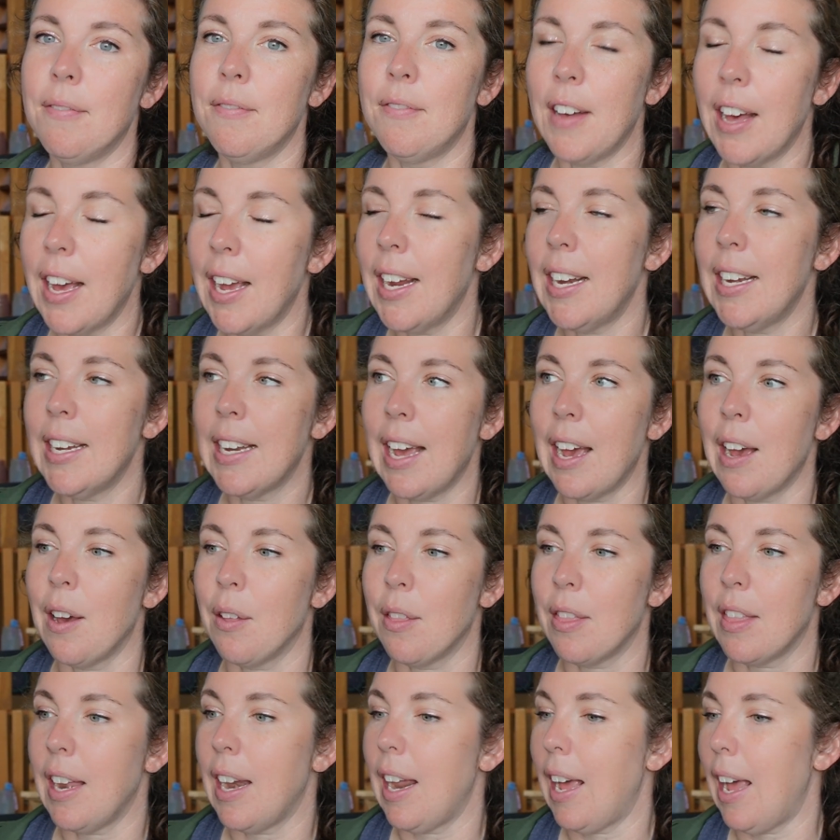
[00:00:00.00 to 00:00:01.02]
find
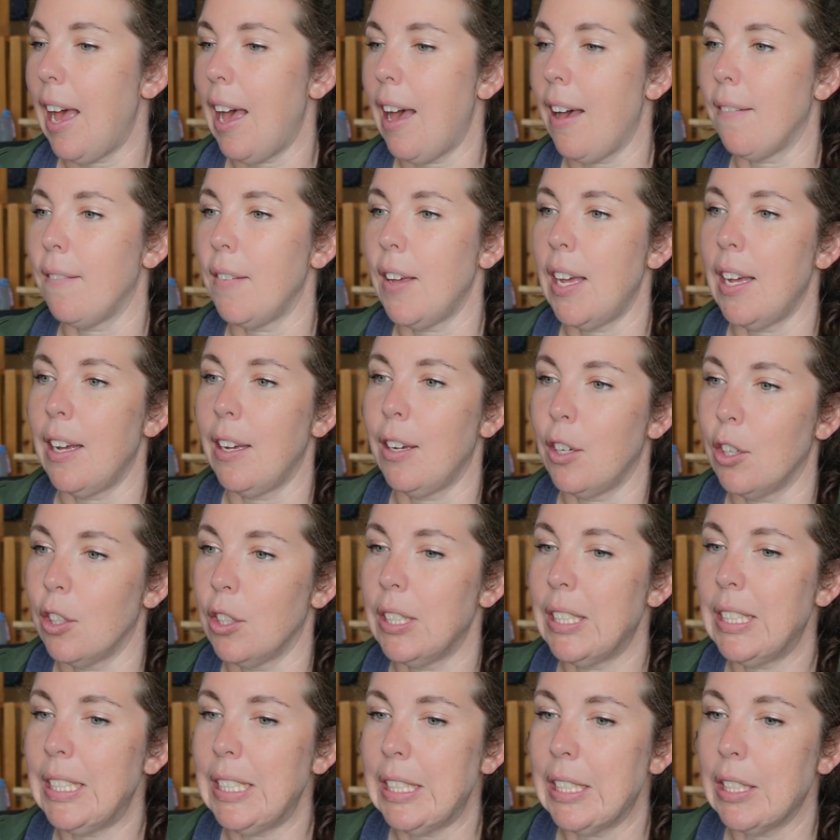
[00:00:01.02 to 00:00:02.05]
out that I have a
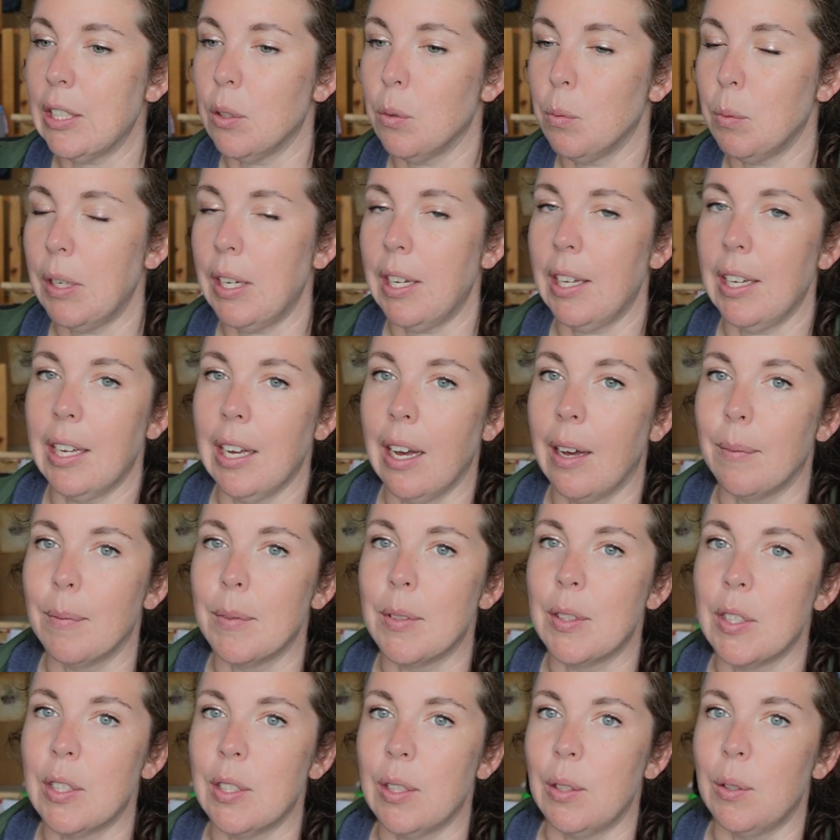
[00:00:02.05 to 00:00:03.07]
good deal when it
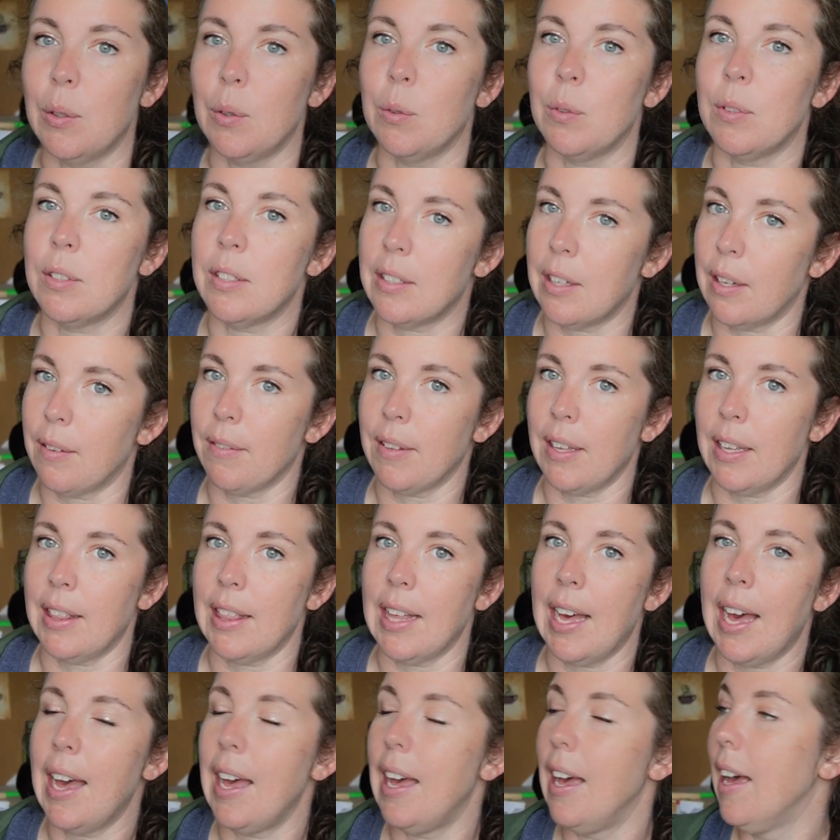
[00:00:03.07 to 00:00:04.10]
comes to stuff like
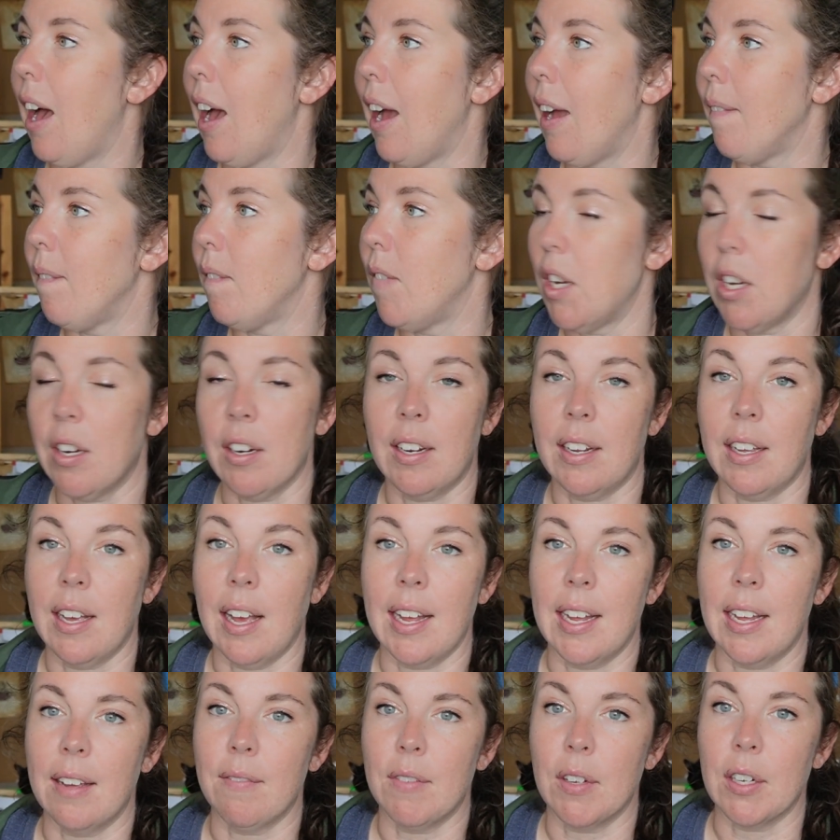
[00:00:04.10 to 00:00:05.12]
that, I
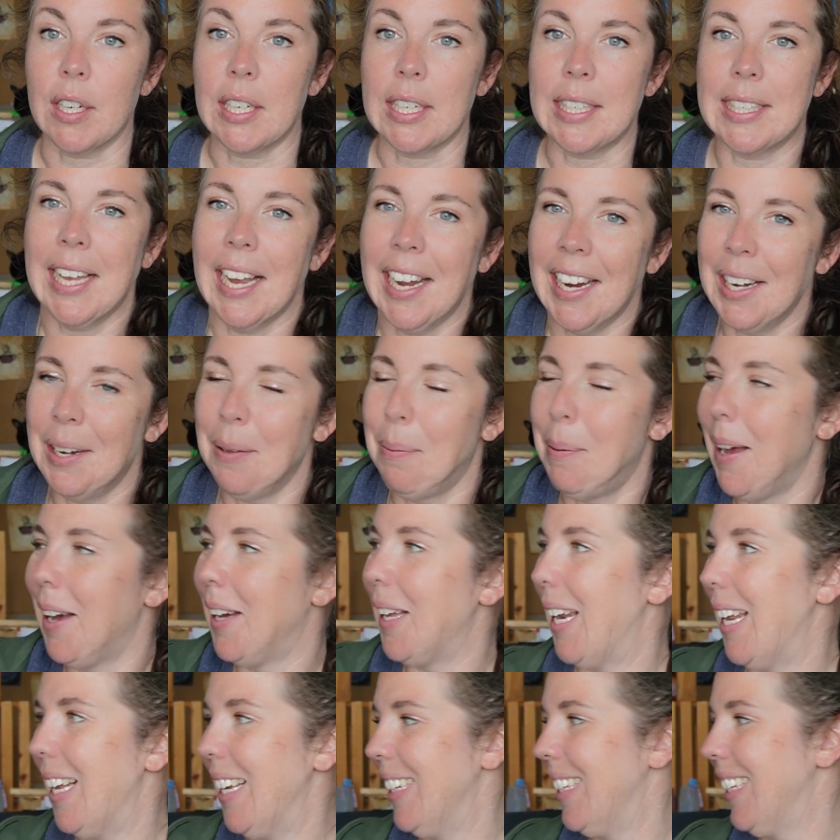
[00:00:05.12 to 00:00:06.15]
get very excited
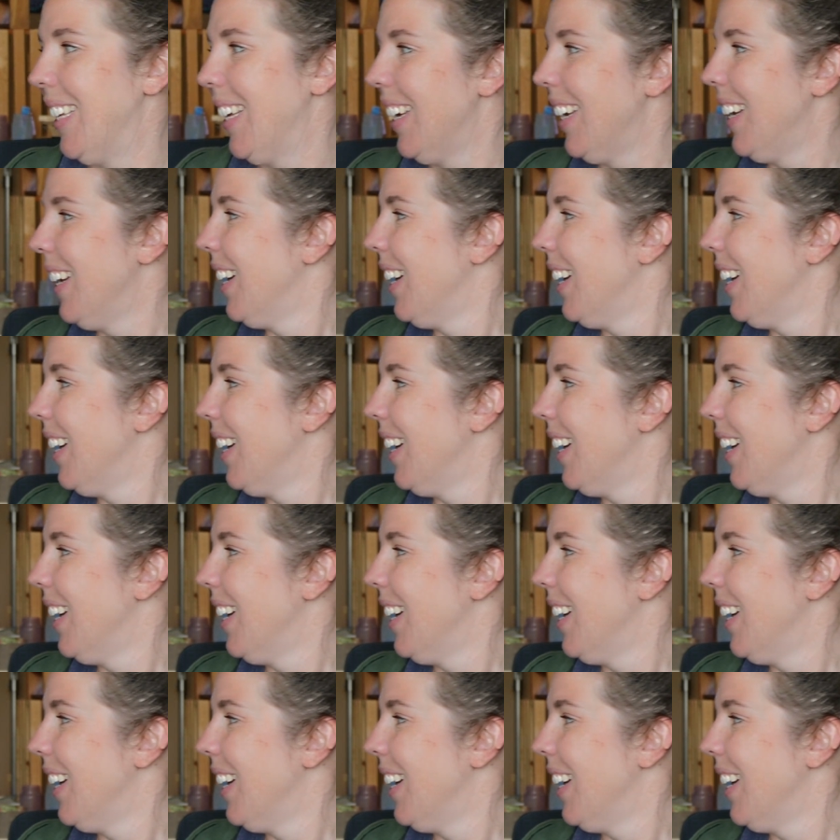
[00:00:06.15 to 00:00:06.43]
about it.